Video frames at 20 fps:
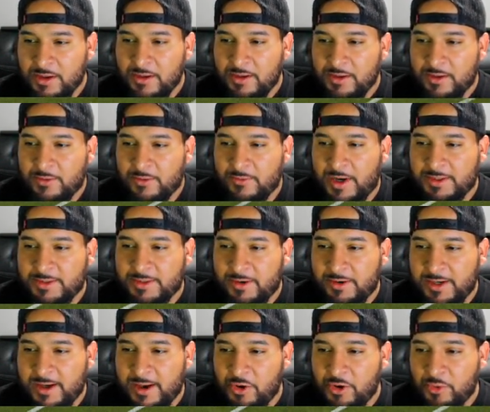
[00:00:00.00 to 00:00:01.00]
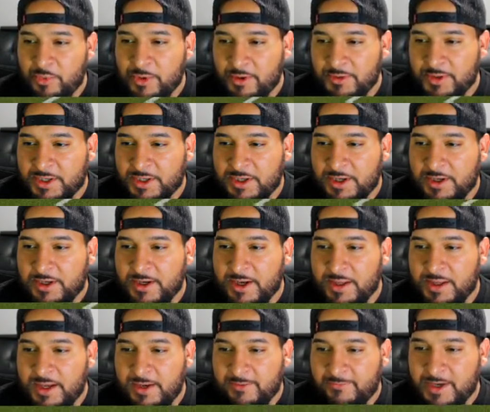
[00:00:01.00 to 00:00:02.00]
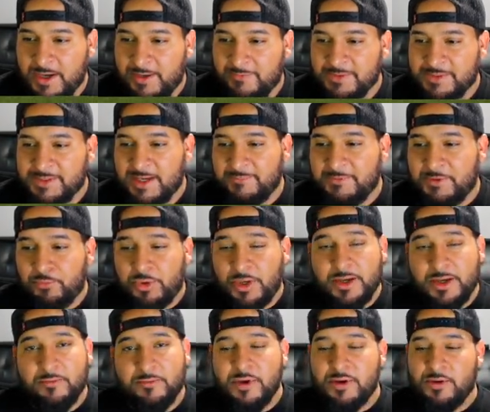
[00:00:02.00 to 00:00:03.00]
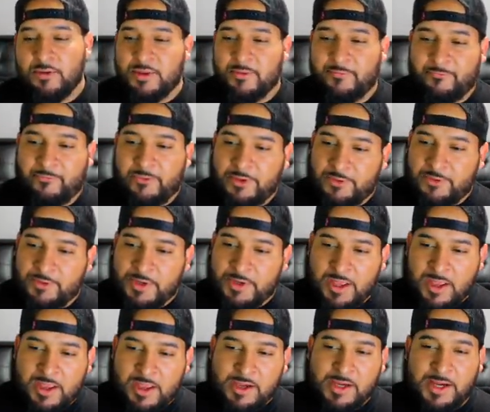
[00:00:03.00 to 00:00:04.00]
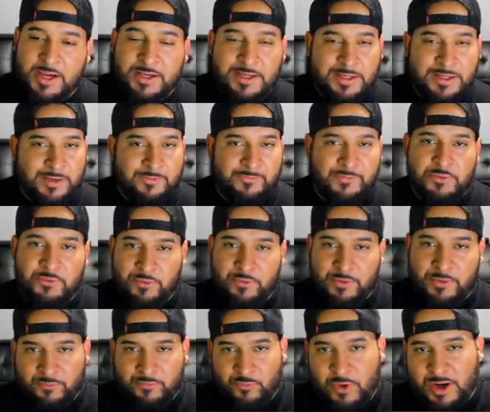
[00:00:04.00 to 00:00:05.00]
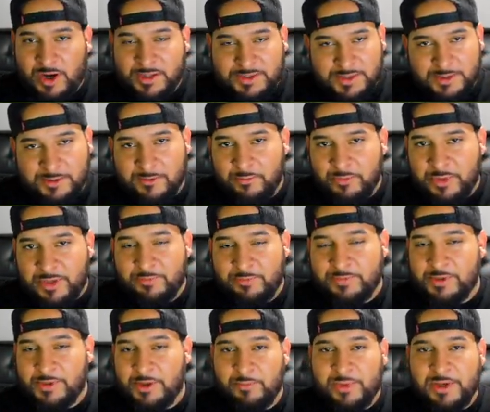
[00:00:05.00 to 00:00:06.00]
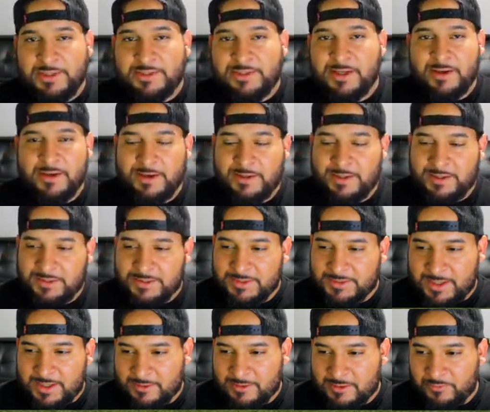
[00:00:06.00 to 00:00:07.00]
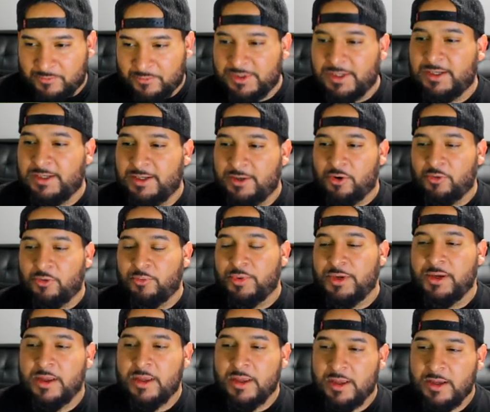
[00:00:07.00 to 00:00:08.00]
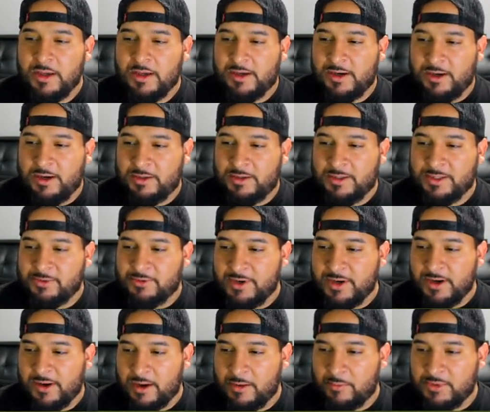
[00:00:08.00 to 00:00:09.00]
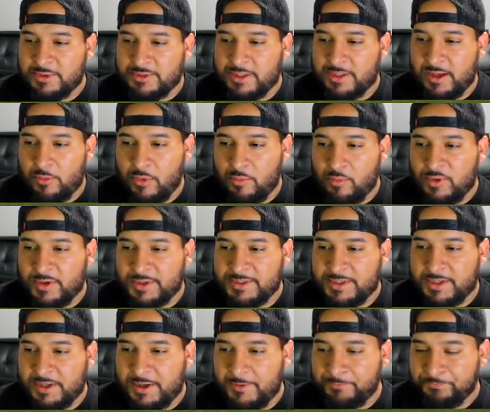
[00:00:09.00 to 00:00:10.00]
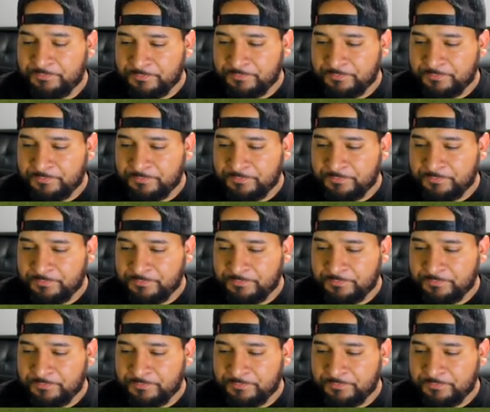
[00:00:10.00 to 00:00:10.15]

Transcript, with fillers: Right there, he got open on the cut, and they even have a safety play in the middle of the field. And then if you were watching the B tight end, he just got completely open. Let's go ahead and audible to that one more time.